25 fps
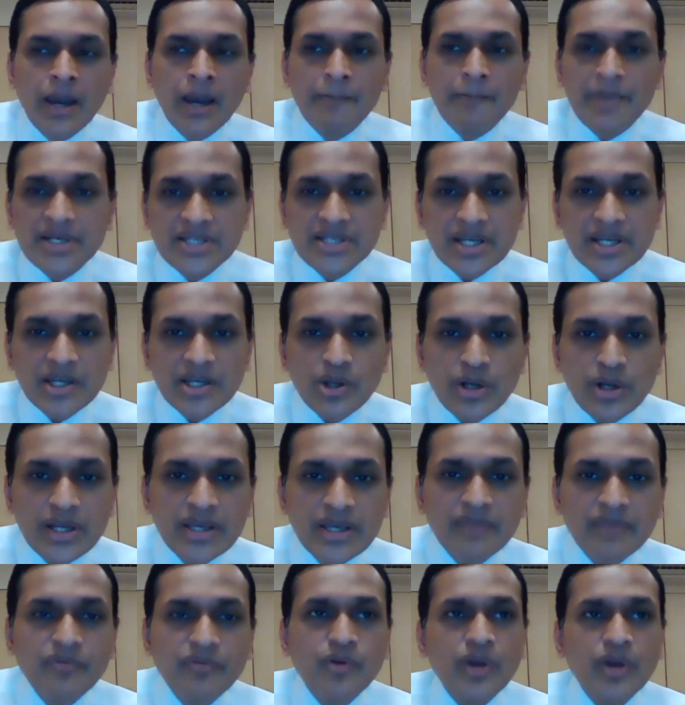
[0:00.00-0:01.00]

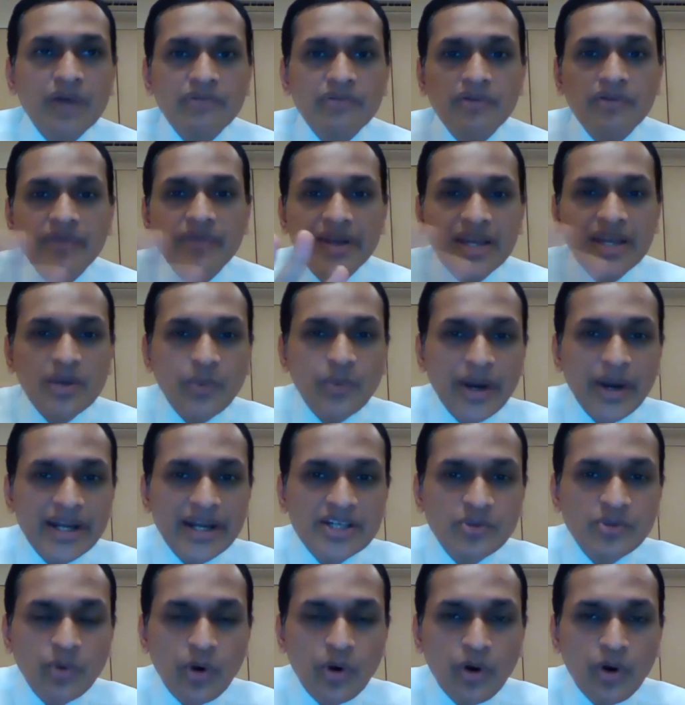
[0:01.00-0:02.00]
Particularly if you have a very
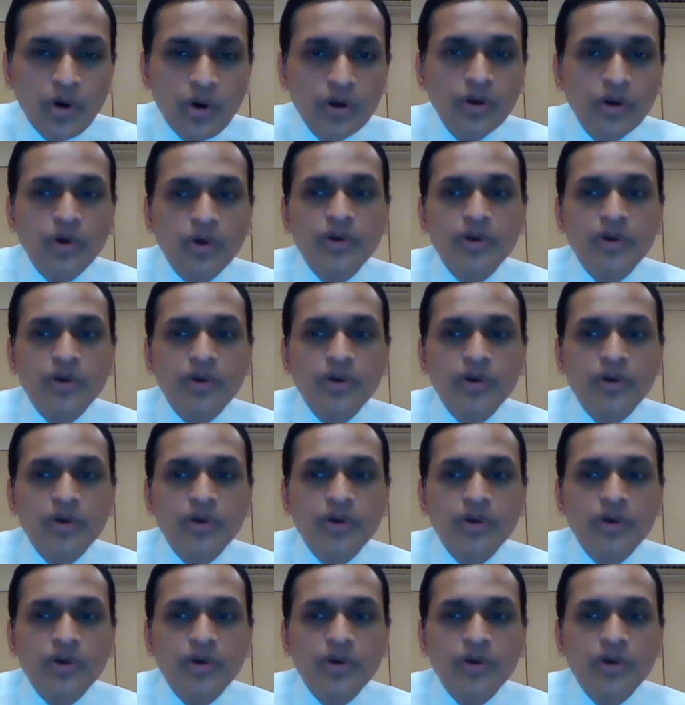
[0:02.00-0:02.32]
white wall,